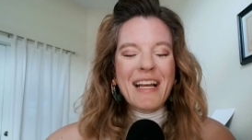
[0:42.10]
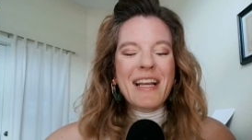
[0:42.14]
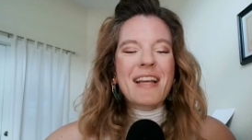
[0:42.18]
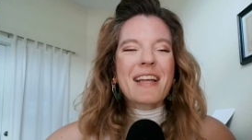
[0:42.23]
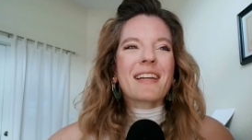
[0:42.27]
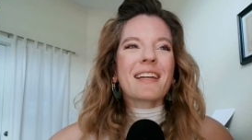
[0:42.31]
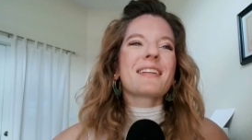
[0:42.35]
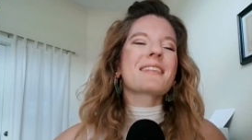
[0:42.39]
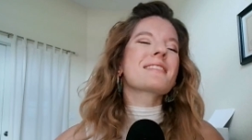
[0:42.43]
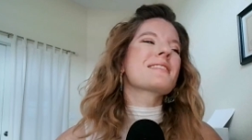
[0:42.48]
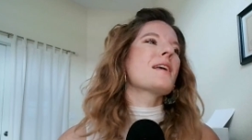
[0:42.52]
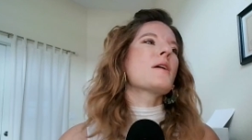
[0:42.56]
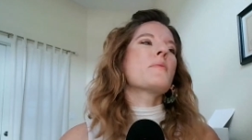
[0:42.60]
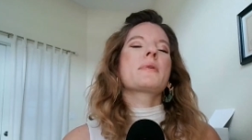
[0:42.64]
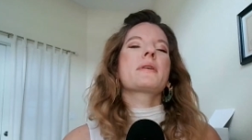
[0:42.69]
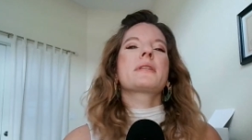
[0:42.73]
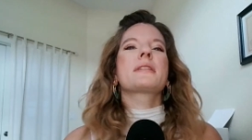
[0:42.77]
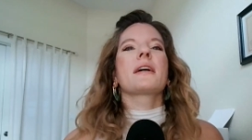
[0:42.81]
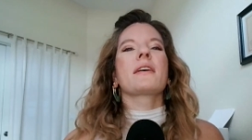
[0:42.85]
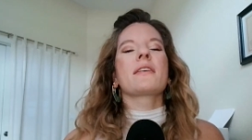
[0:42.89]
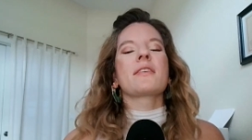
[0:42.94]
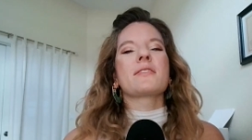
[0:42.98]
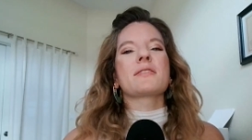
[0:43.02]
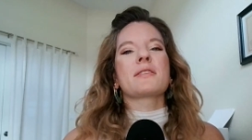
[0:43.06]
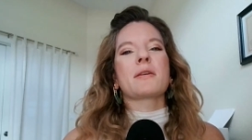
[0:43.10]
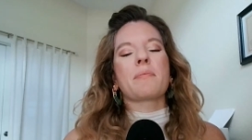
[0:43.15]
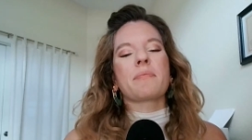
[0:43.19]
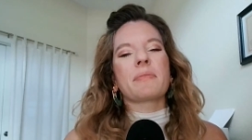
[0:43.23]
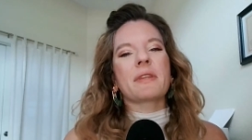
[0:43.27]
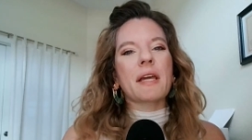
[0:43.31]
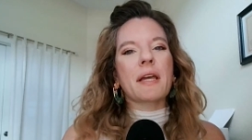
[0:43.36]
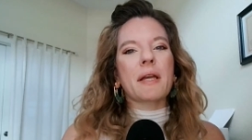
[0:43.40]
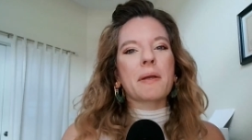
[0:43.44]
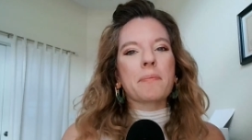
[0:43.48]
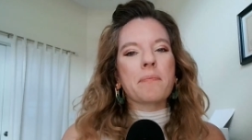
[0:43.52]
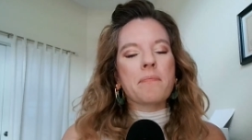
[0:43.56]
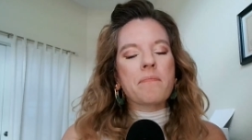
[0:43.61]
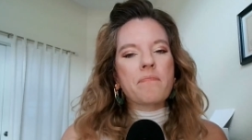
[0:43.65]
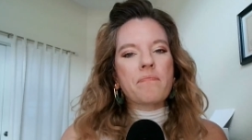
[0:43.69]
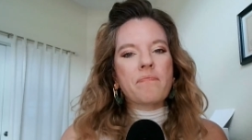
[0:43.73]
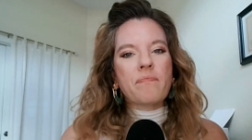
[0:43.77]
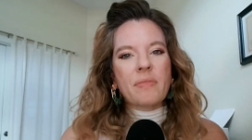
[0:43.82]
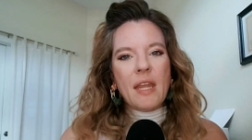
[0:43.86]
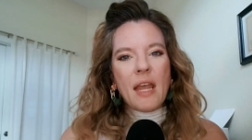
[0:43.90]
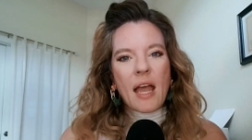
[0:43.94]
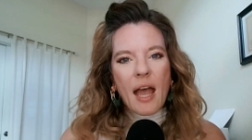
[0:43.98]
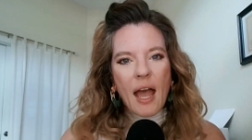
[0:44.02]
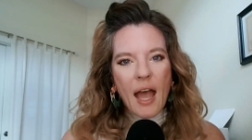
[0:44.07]
Because let me tell you something.
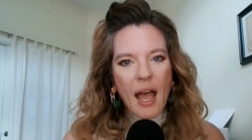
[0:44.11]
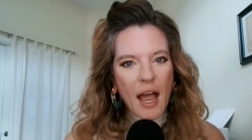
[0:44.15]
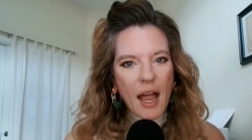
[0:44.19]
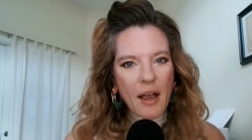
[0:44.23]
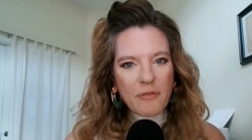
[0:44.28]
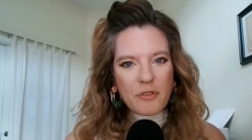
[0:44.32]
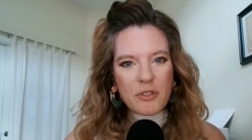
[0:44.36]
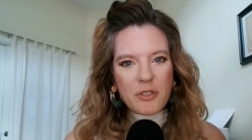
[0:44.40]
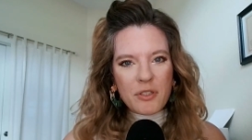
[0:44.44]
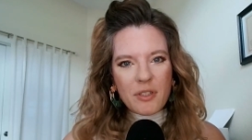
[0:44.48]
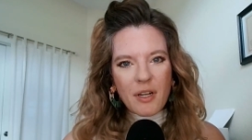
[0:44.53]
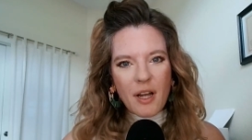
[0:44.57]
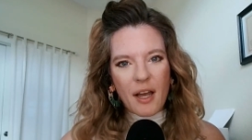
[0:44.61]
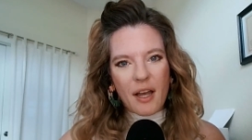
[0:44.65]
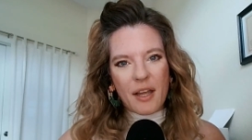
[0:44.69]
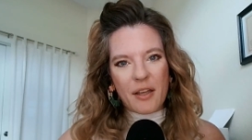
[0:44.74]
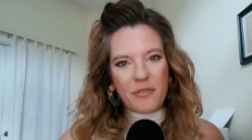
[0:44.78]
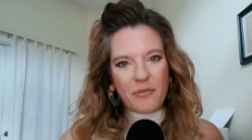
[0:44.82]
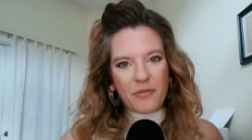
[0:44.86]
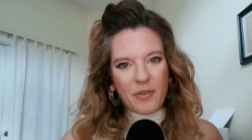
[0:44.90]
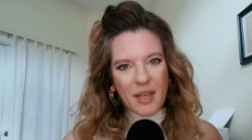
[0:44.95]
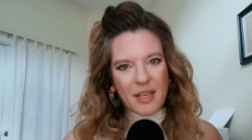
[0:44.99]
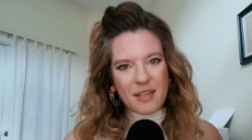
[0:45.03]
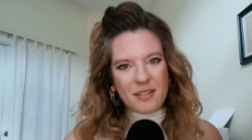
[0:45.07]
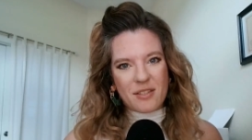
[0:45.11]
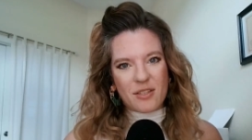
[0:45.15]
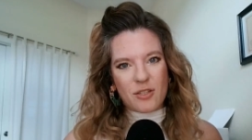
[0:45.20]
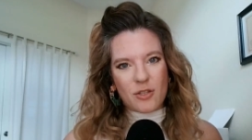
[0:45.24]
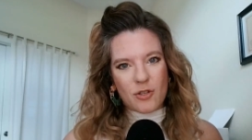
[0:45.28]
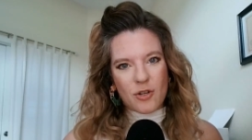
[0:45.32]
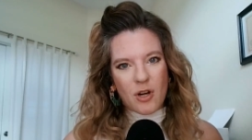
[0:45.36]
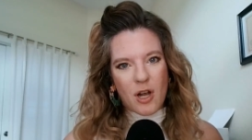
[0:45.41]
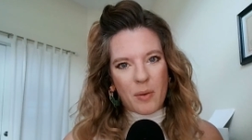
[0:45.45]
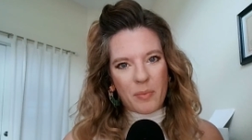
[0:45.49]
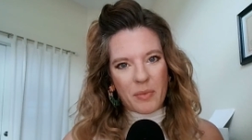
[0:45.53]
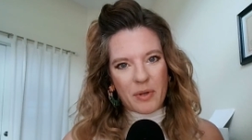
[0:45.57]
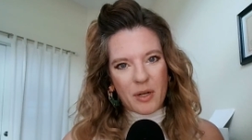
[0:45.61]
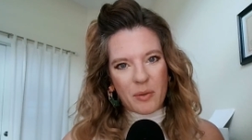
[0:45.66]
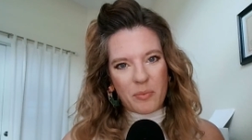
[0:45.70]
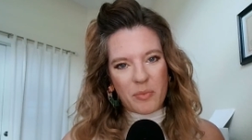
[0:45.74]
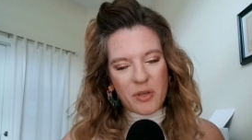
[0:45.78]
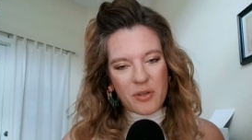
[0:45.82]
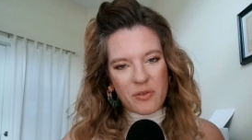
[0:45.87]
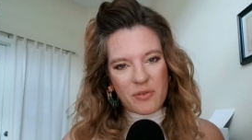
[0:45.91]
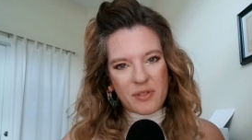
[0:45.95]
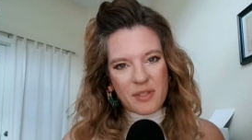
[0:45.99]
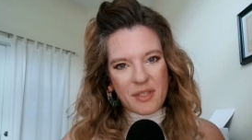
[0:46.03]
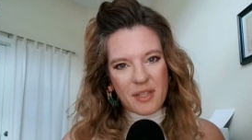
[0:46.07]
After I faced the trauma and
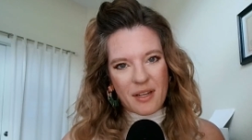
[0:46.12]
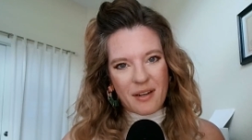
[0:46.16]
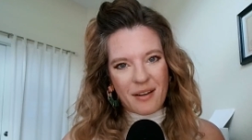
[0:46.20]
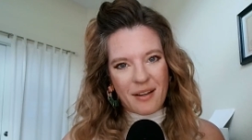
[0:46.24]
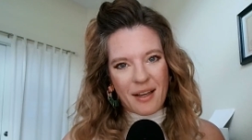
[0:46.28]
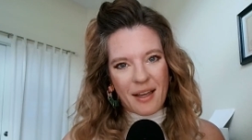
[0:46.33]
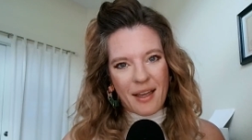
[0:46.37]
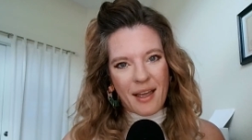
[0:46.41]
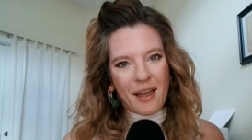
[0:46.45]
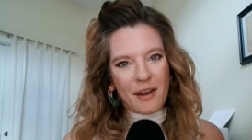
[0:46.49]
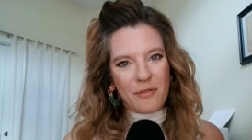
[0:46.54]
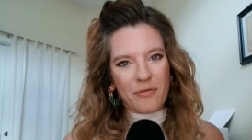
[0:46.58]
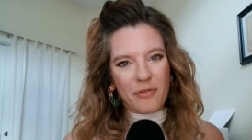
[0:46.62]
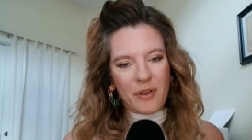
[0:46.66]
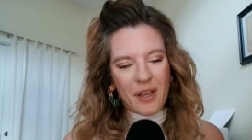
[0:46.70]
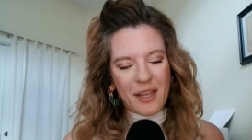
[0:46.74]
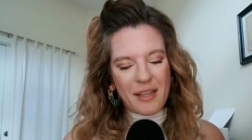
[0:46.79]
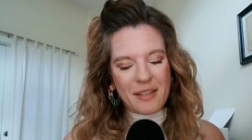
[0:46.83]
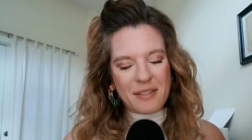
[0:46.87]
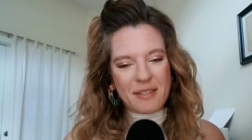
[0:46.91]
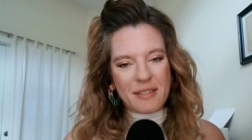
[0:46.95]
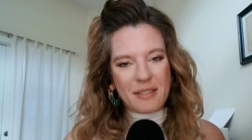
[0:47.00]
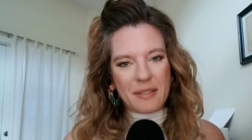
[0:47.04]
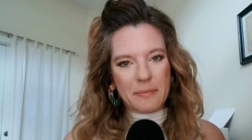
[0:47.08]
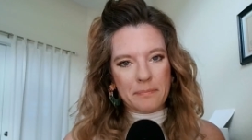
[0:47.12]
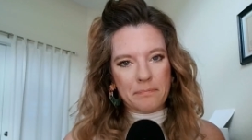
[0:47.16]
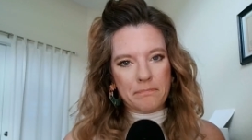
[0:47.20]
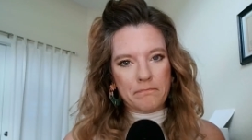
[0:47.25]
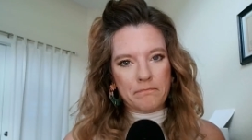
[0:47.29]
abuse that I had faced,